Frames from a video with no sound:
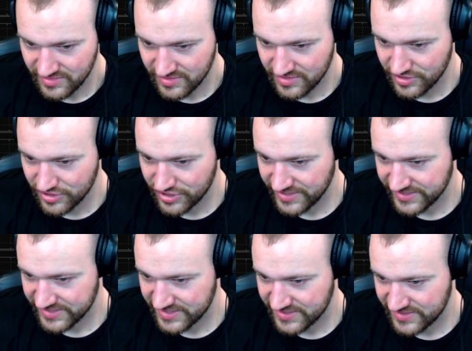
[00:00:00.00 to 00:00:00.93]

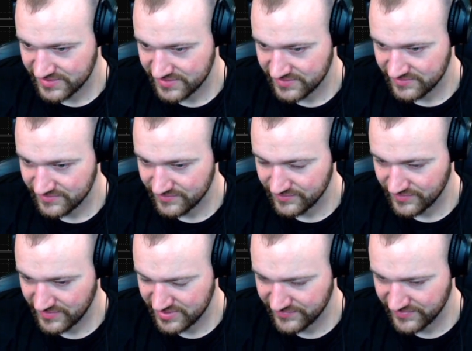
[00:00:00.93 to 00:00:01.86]
earnings.
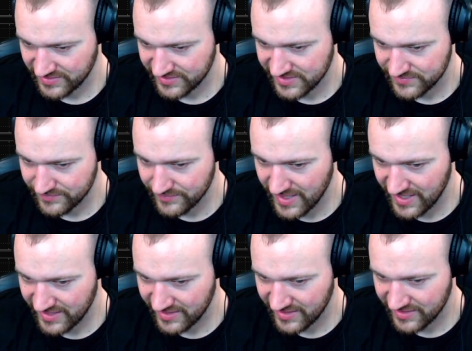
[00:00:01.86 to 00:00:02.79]
Must have at least
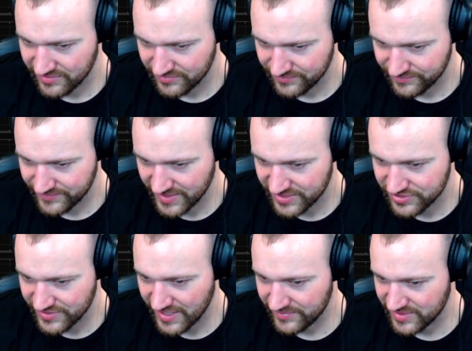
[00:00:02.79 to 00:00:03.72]
met. I don't
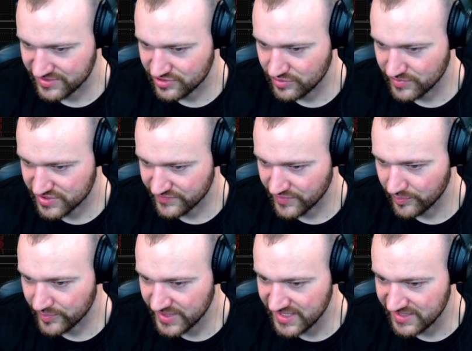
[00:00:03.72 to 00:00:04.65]
picture that being too much of a
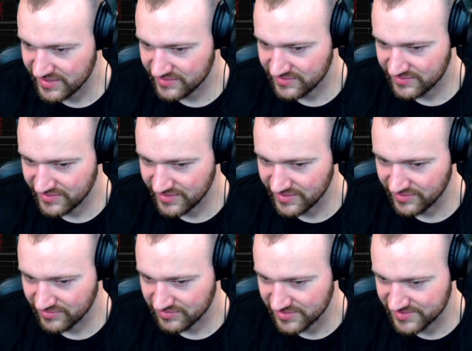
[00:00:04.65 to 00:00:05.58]
beat, you
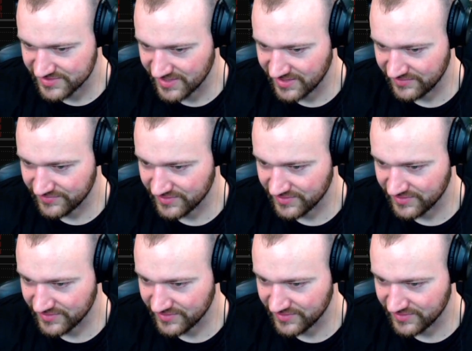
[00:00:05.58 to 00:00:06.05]
know, because they